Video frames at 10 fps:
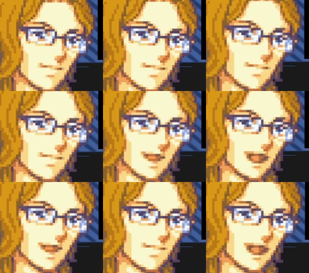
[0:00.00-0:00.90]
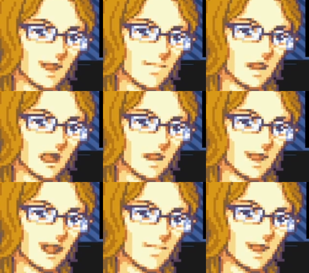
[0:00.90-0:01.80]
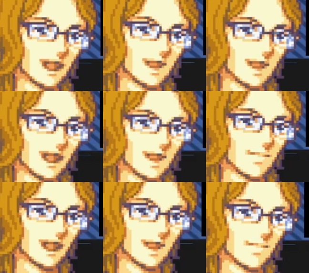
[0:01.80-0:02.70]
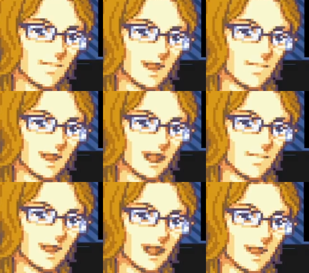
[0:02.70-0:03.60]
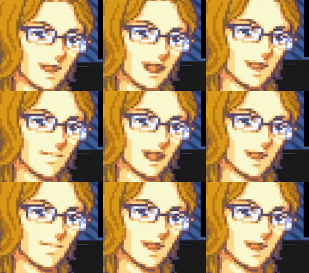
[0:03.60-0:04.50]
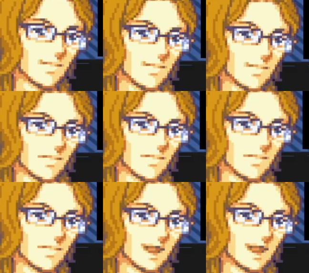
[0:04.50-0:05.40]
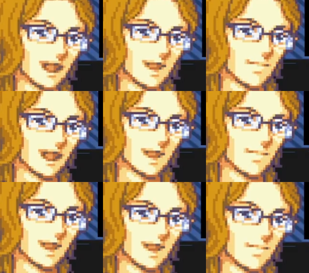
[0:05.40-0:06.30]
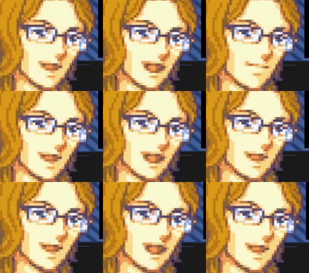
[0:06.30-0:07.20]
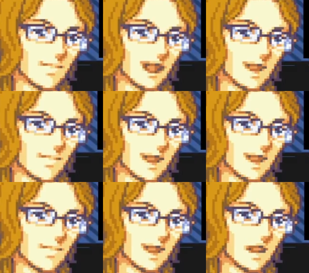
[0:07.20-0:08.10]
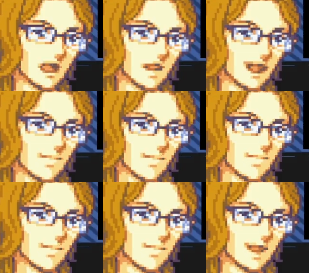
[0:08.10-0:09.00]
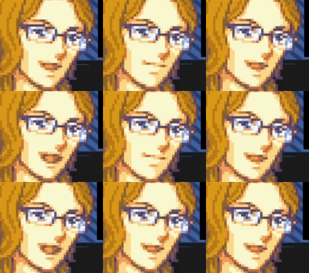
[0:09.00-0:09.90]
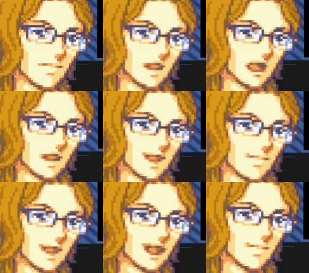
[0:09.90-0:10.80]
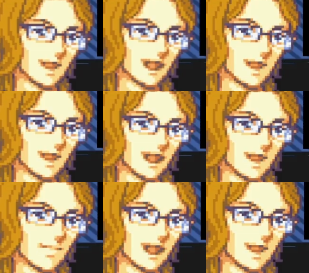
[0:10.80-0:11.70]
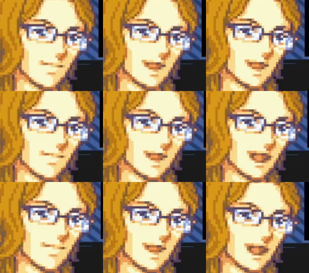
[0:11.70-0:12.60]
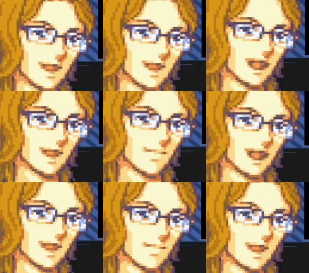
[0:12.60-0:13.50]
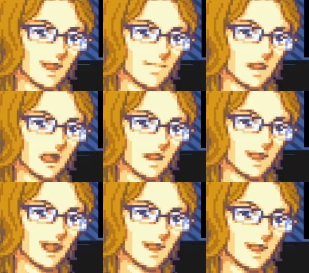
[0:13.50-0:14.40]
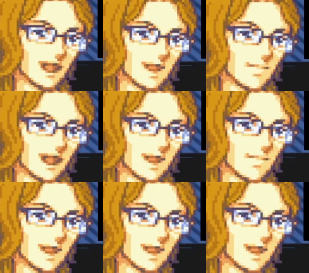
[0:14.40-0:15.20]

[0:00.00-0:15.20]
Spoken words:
So we're a bird escaping in a well from this evil queen. And soon, nearly all the birds in the kingdom were gone. Deep within the forest at the bottom of a well, inside of a withered skull, lived the last colony of birds alive.